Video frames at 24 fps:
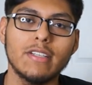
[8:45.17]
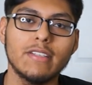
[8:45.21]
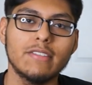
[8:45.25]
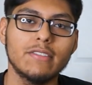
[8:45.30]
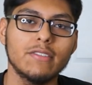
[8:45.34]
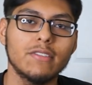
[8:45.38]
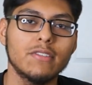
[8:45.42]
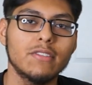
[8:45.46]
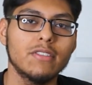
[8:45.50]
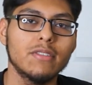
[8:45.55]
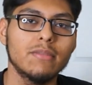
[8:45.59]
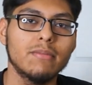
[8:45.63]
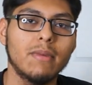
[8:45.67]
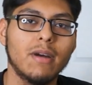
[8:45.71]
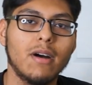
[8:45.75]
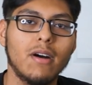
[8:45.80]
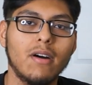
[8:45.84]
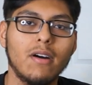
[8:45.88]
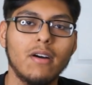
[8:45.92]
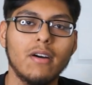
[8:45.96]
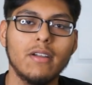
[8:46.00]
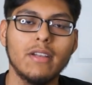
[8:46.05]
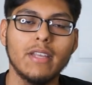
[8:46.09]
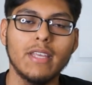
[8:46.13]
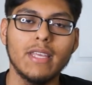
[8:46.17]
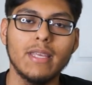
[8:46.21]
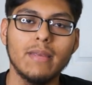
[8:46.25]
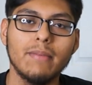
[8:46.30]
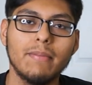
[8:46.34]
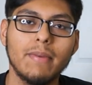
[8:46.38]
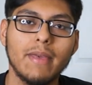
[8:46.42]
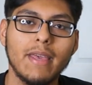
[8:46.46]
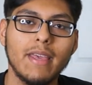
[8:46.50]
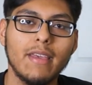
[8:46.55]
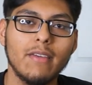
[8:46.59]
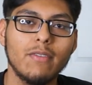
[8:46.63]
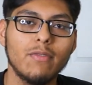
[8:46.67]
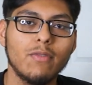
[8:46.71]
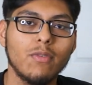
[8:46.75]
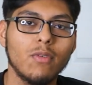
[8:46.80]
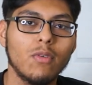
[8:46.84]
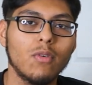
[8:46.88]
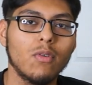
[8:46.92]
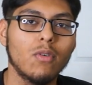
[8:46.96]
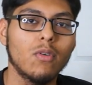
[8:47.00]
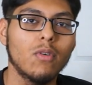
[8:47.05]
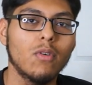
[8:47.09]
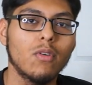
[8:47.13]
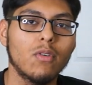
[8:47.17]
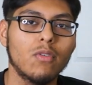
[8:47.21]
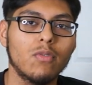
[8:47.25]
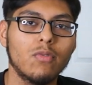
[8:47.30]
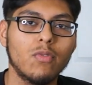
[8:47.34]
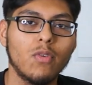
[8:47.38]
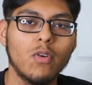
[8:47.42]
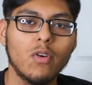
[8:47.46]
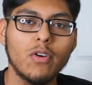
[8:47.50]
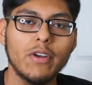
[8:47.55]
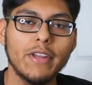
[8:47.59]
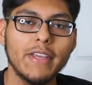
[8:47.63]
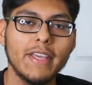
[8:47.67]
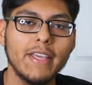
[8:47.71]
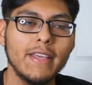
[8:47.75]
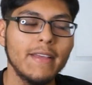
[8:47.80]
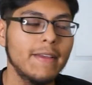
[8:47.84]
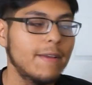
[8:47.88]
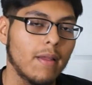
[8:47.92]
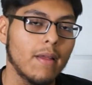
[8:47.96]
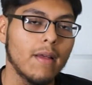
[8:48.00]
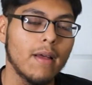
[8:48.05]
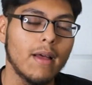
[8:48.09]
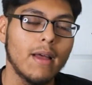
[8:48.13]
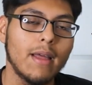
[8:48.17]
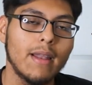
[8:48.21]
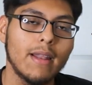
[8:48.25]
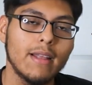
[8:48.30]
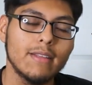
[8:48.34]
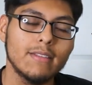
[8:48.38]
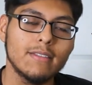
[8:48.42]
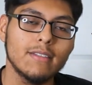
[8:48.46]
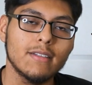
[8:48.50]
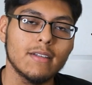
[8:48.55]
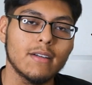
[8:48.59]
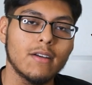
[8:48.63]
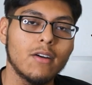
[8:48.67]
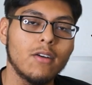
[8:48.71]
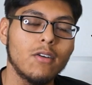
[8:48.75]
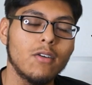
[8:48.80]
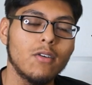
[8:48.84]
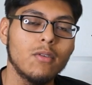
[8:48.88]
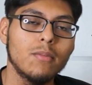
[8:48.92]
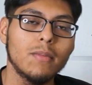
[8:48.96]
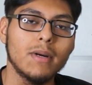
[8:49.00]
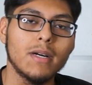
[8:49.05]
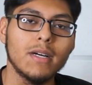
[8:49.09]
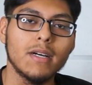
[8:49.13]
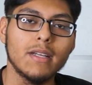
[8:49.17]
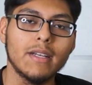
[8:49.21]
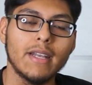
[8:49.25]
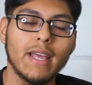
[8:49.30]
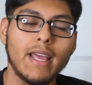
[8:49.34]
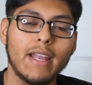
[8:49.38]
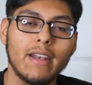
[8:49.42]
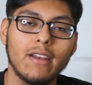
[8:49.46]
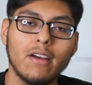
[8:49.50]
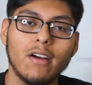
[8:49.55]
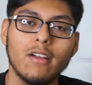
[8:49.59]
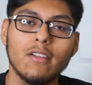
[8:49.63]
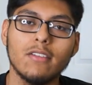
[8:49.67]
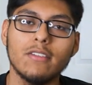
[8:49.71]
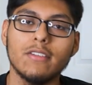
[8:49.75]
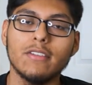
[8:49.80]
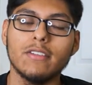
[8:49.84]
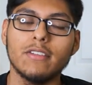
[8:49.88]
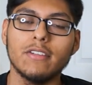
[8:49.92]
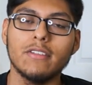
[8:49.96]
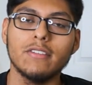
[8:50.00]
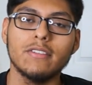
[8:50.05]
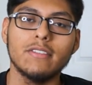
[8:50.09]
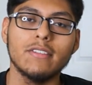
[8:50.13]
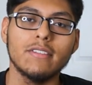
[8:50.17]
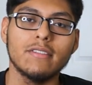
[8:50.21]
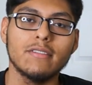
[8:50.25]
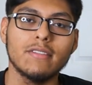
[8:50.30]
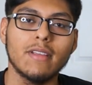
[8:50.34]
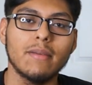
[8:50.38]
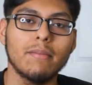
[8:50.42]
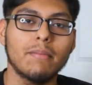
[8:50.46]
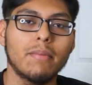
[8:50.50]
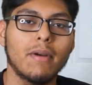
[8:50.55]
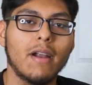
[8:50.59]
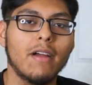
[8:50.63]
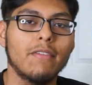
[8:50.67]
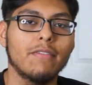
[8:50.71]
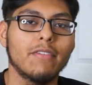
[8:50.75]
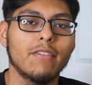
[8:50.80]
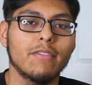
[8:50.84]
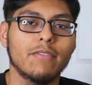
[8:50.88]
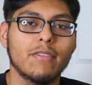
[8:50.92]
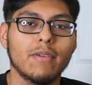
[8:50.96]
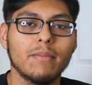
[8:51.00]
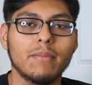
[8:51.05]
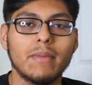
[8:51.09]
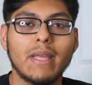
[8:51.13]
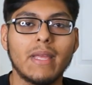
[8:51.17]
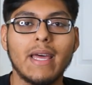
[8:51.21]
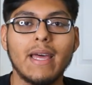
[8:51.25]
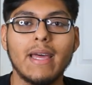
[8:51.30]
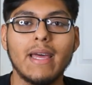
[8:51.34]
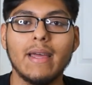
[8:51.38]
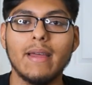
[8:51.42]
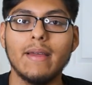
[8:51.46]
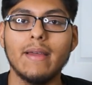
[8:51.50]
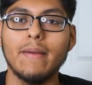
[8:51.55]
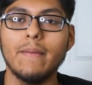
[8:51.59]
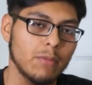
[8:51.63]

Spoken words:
I sold them on eBay for $40, and I took home a $9.13 profit from that.